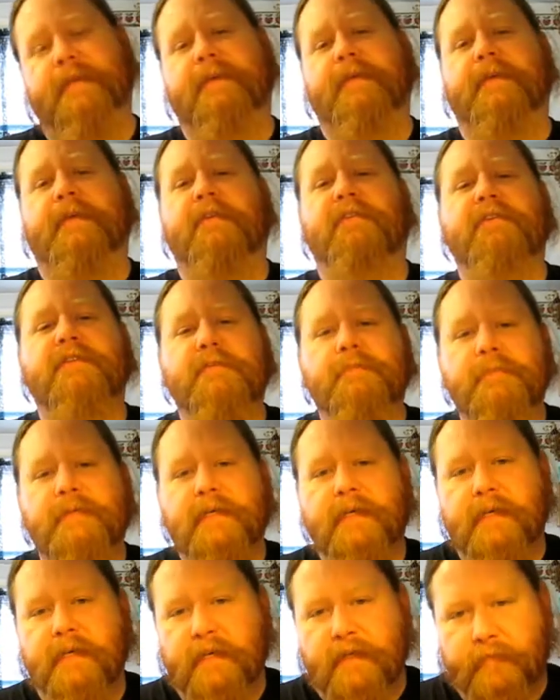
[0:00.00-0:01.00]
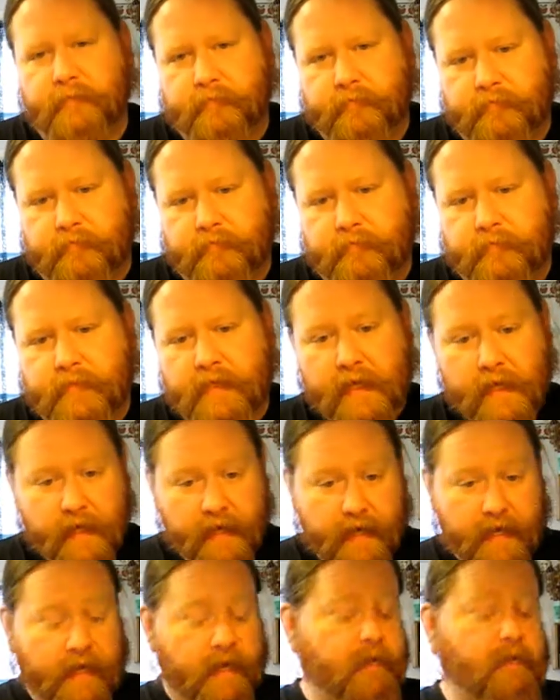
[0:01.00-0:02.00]
Give it some time.
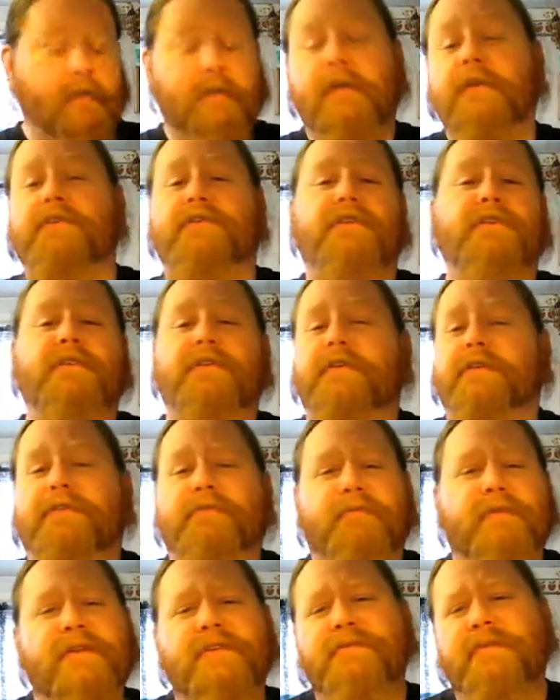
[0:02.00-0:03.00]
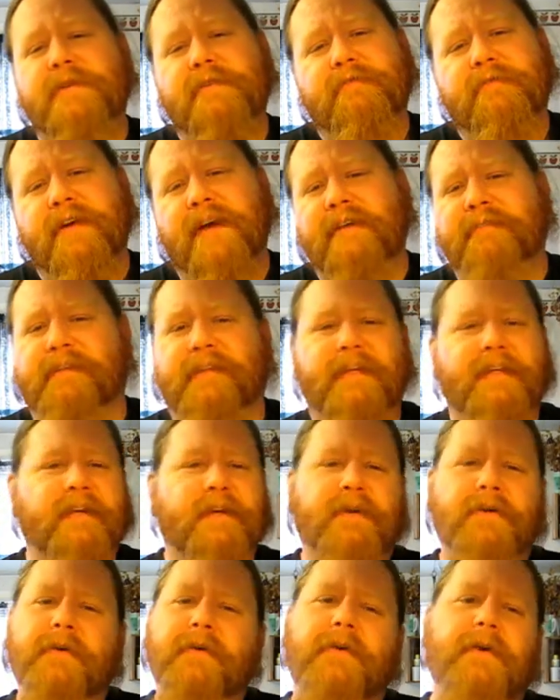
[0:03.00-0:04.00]
Hell, turn it on 325 and let it
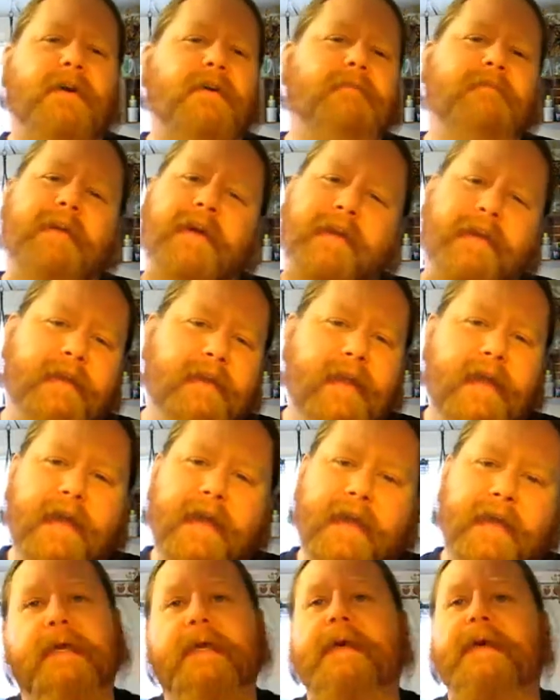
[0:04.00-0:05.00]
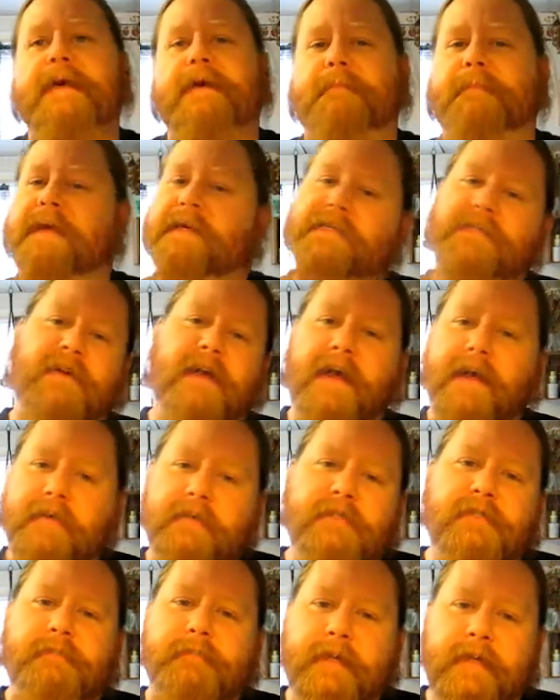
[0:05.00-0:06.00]
cook all fucking day. Makes your house
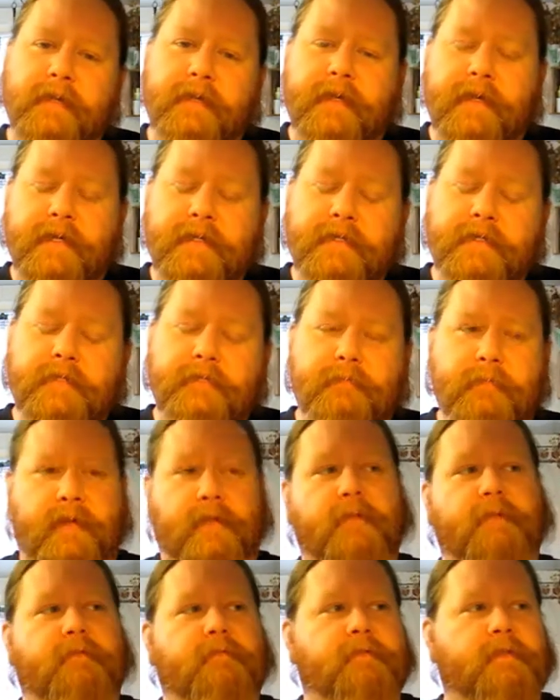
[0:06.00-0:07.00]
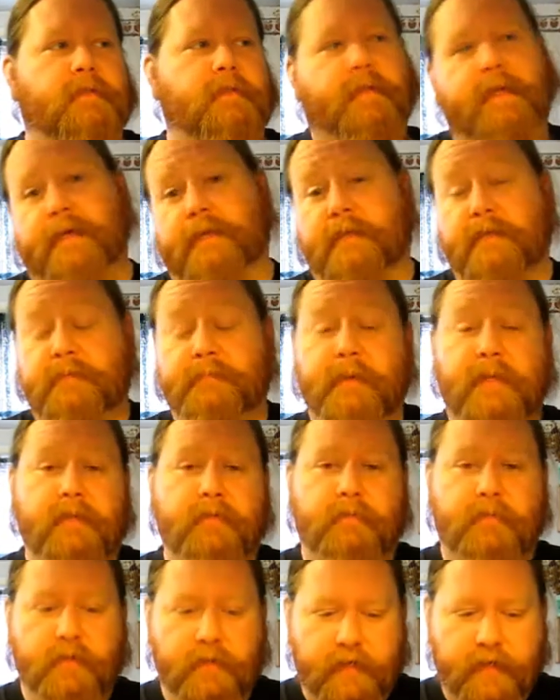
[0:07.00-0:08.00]
smell nice. Well, if you like the smell of
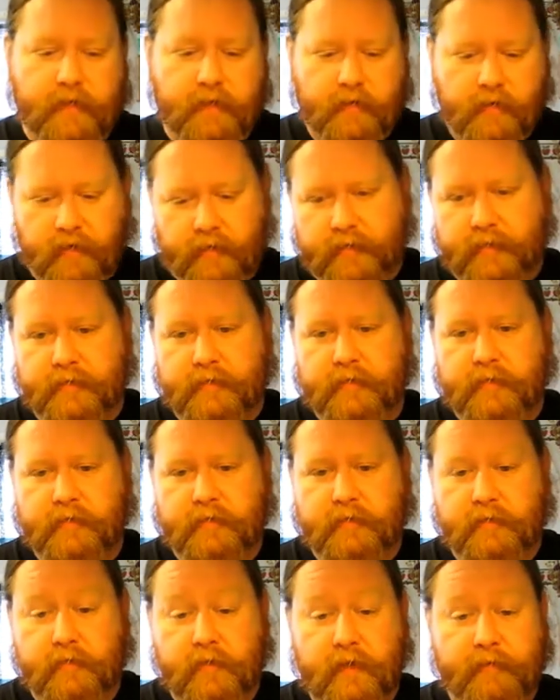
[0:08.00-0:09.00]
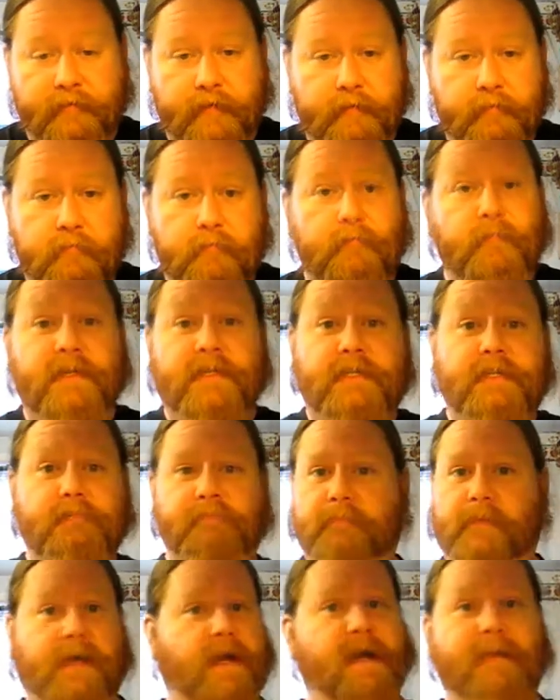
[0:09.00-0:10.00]
cooking carcasses in your oven, which
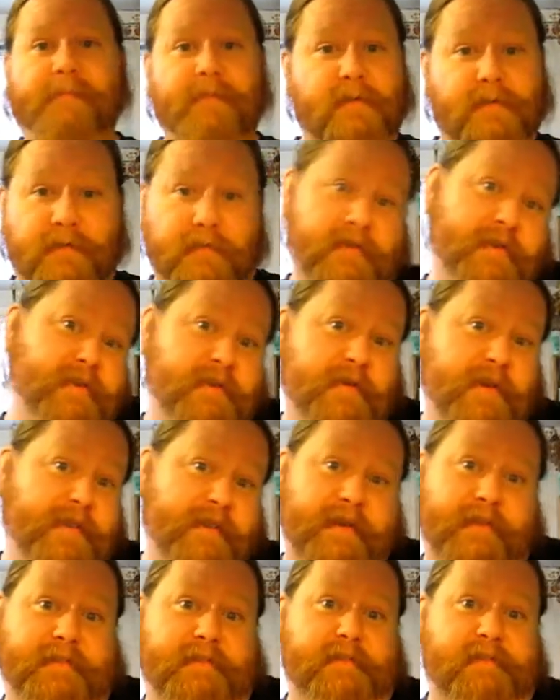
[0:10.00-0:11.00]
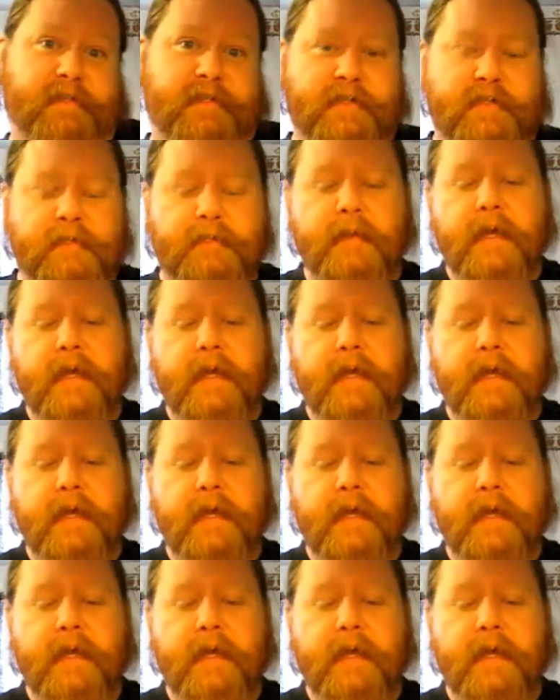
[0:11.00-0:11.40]
I personally do. I think it's delicious.